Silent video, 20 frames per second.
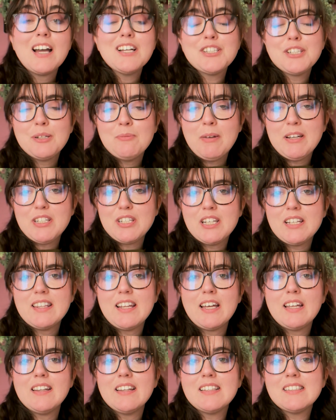should mention
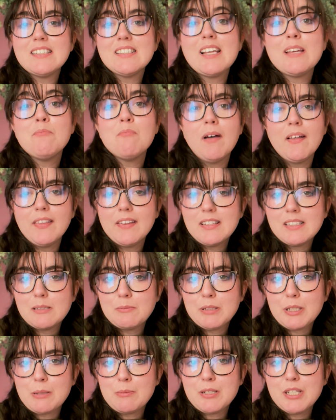that this is a monthly
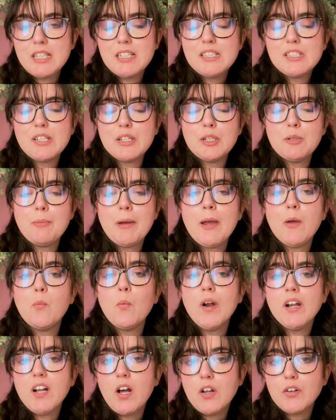subscription, so you pay
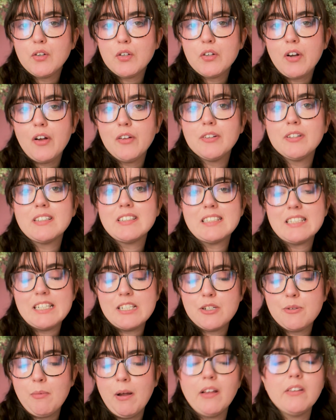$100
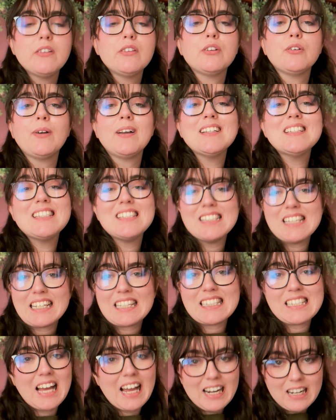each month to rent
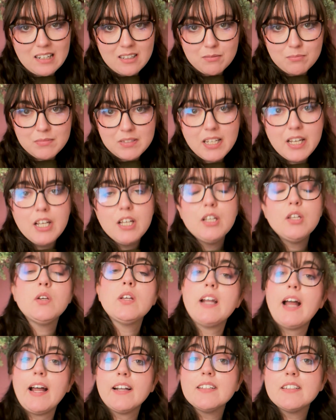6 items. You can
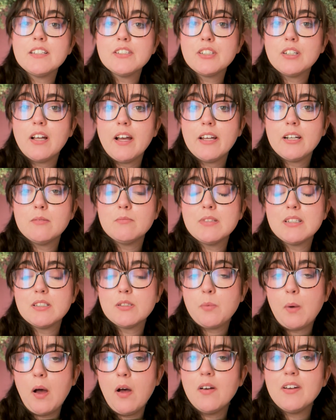add additional items as
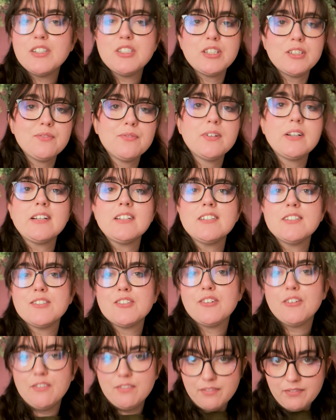well, it's just for an
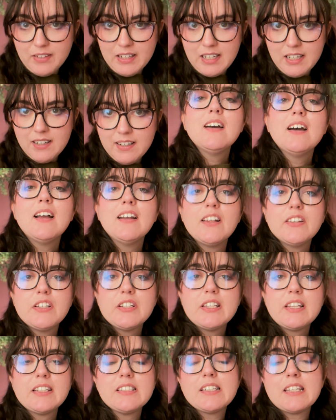additional fee. Another
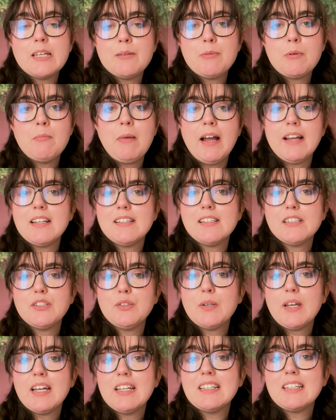thing to keep in mind is that you
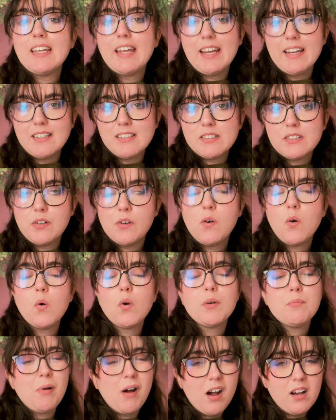can cancel
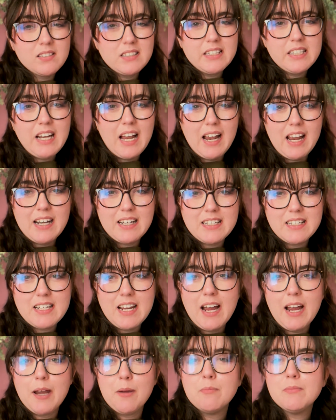or pause it at any
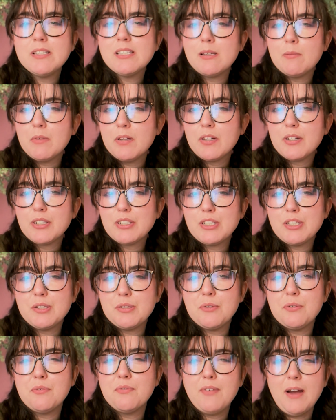time, similar
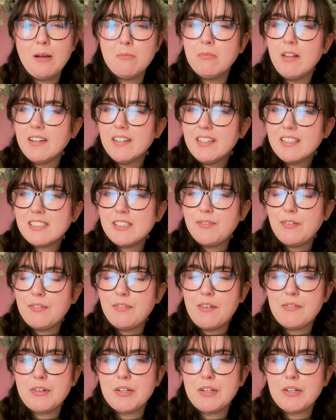to Fabletics. If you've ever